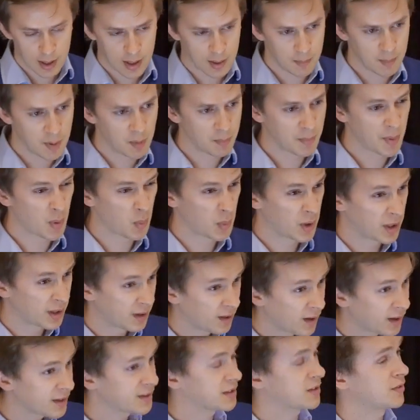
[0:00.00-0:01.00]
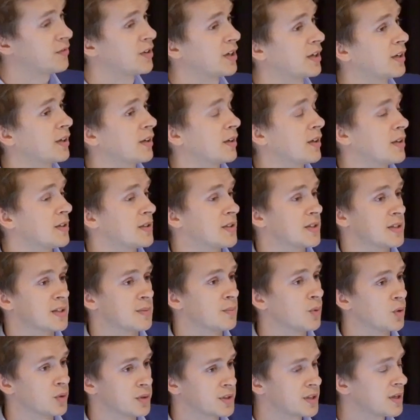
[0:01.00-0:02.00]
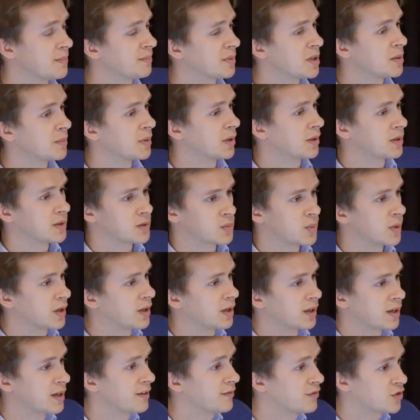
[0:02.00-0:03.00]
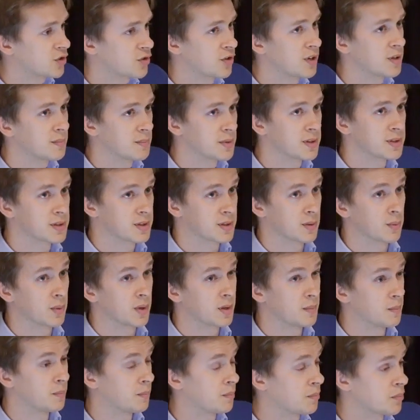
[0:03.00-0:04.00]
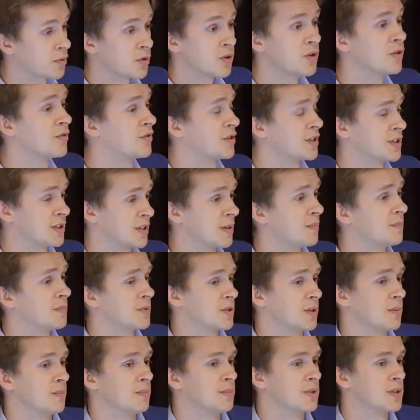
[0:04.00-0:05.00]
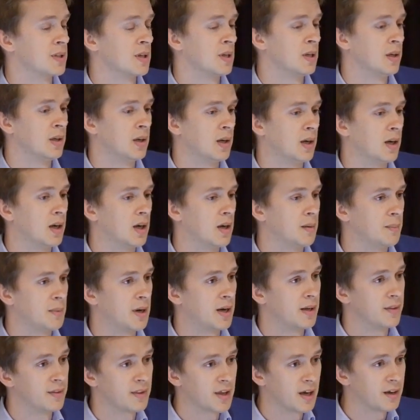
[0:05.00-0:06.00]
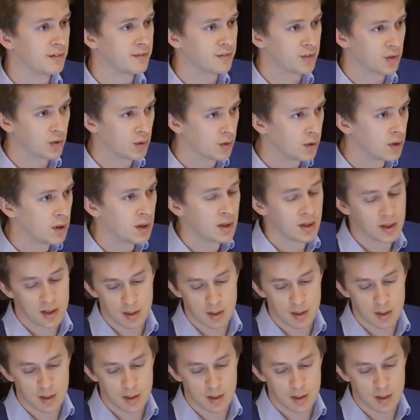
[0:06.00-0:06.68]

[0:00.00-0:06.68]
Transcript: But we'd like to recognise this more simply because we can give treatments that will improve the symptoms and therefore